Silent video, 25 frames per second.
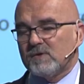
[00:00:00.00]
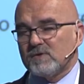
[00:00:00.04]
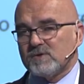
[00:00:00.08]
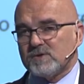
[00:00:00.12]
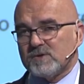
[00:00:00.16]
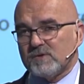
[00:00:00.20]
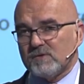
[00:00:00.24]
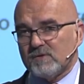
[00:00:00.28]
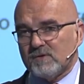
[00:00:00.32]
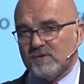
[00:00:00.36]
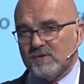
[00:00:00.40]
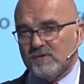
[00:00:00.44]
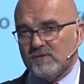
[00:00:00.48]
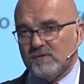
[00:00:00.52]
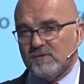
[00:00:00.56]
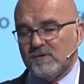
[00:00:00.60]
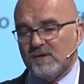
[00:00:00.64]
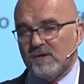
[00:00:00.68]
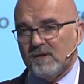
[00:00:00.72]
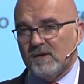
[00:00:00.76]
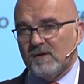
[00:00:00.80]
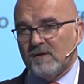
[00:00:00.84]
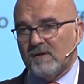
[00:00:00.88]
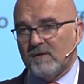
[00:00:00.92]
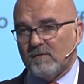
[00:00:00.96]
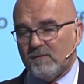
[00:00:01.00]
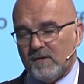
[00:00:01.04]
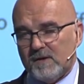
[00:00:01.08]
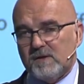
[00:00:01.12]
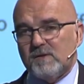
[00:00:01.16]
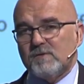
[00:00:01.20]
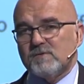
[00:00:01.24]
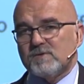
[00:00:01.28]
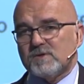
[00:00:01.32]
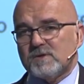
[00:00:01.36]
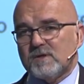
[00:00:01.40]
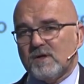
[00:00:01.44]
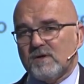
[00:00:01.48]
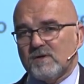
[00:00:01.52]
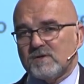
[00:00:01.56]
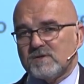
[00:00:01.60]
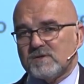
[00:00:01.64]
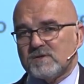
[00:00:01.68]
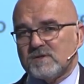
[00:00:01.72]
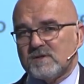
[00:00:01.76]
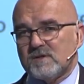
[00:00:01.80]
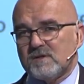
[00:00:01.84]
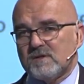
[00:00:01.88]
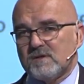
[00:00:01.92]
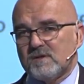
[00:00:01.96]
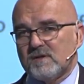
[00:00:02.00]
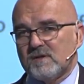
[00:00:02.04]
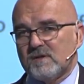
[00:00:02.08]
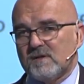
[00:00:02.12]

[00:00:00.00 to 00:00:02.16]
also could reduce cost